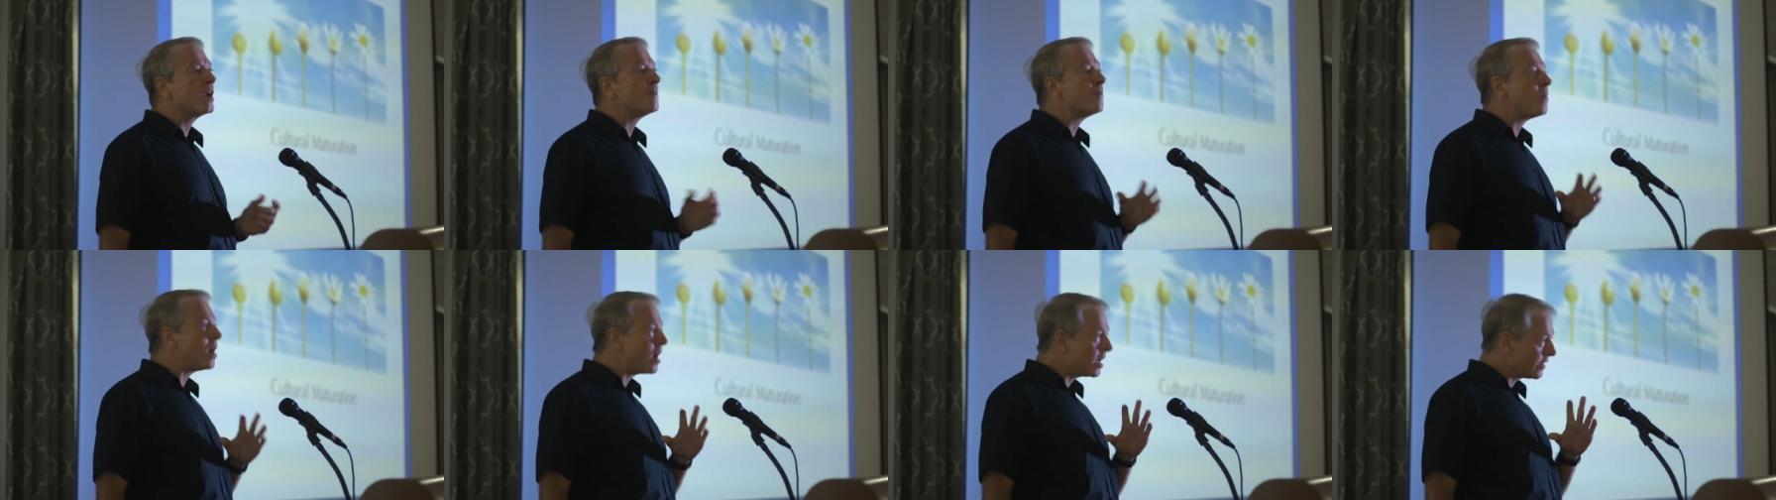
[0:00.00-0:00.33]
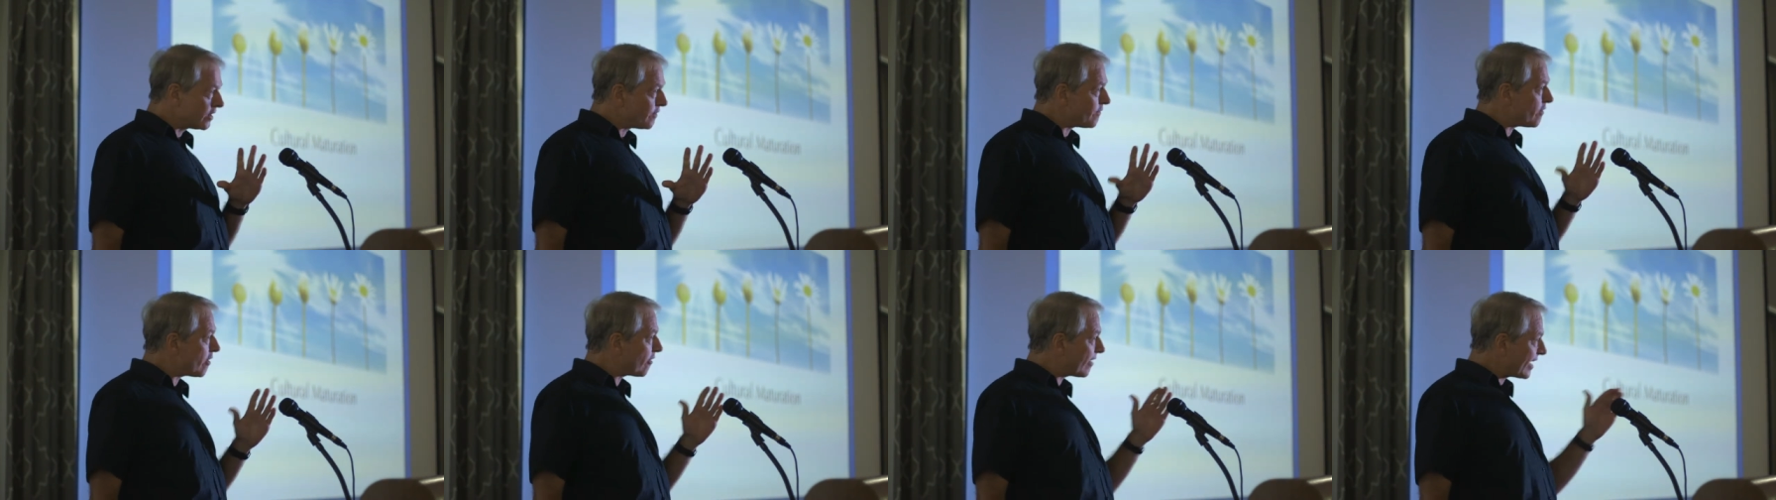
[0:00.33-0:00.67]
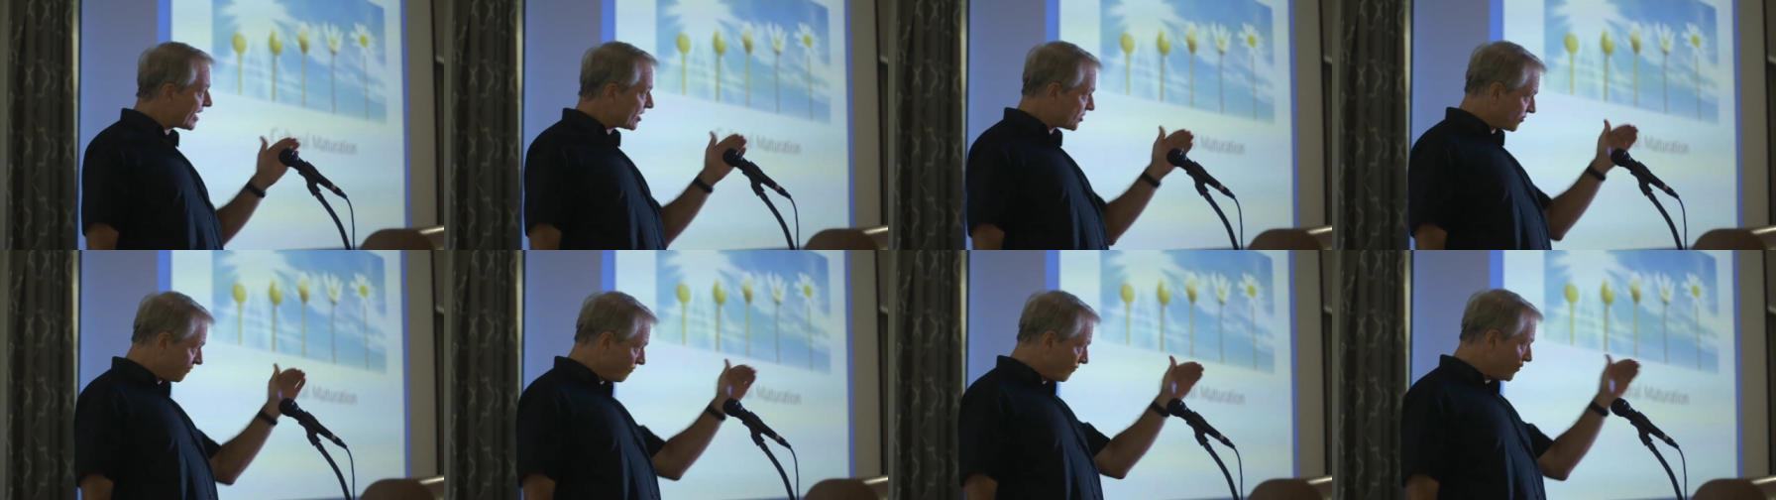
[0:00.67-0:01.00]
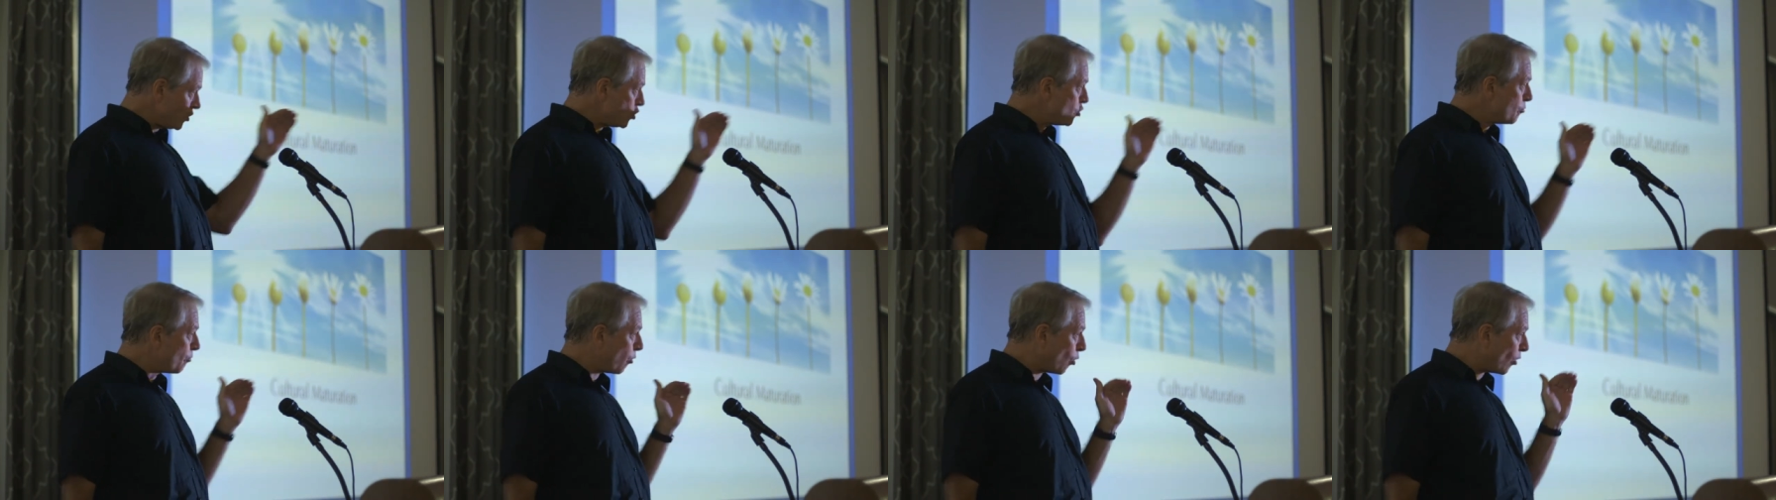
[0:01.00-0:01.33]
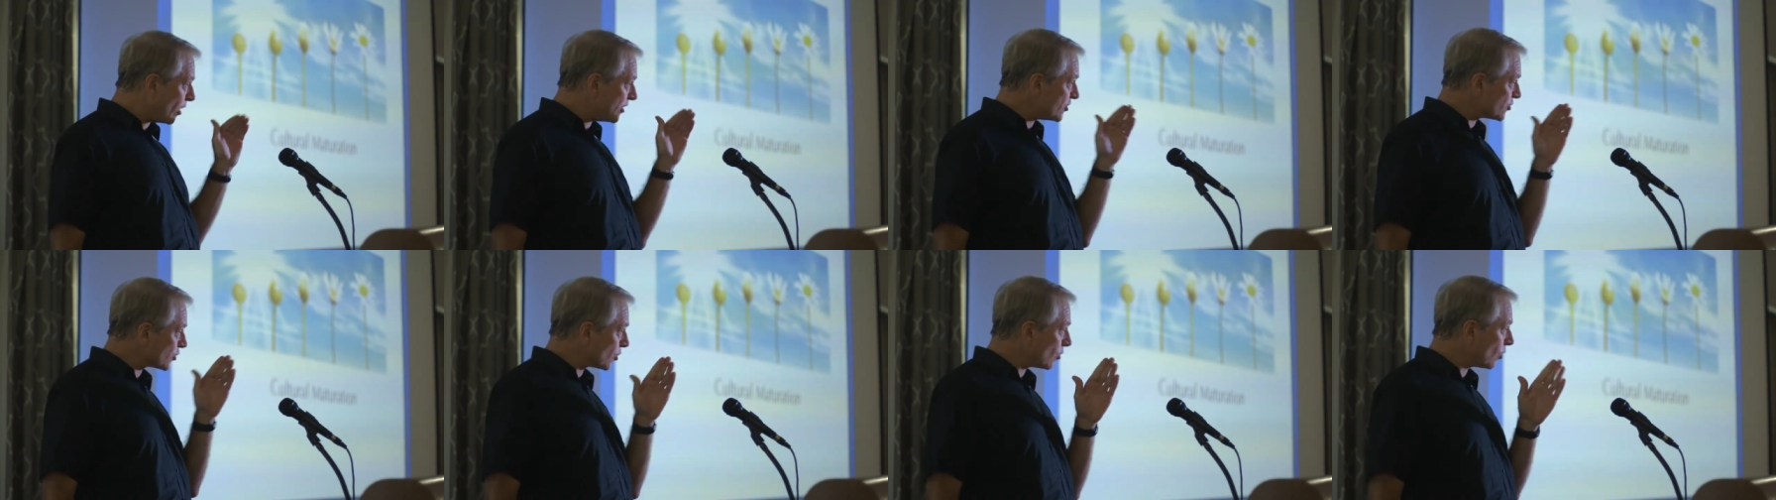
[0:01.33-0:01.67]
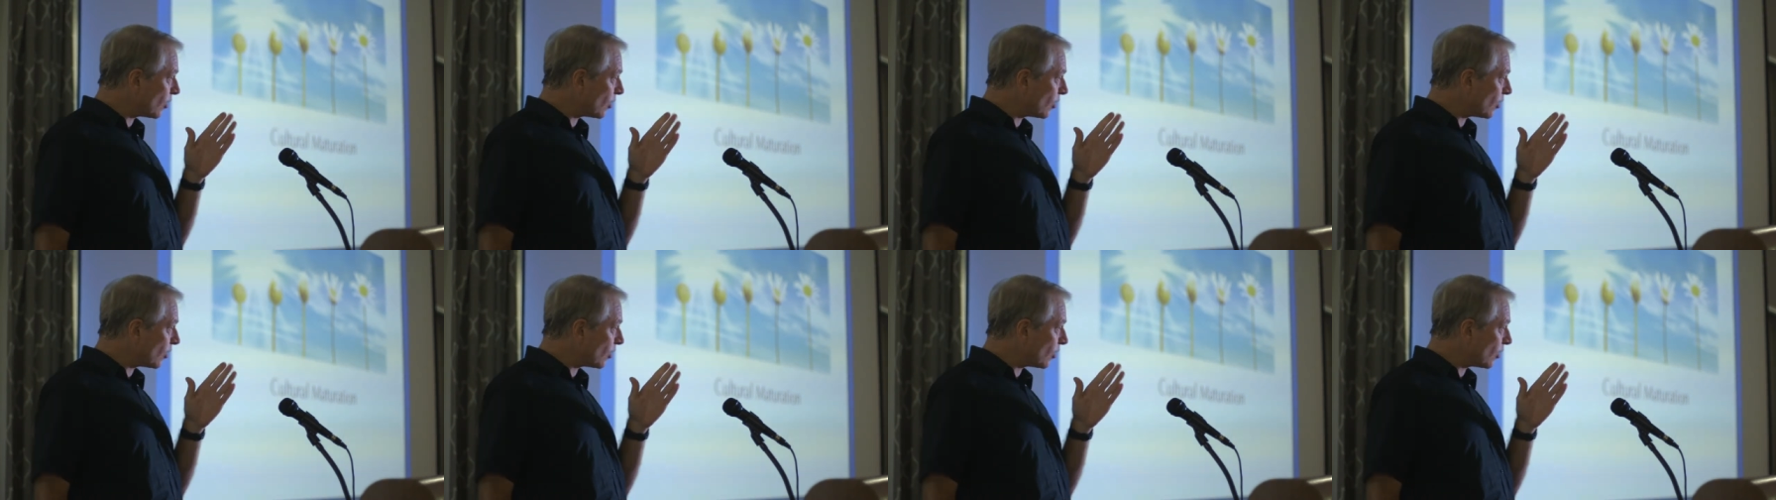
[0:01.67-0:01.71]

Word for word: among the various viewpoints or,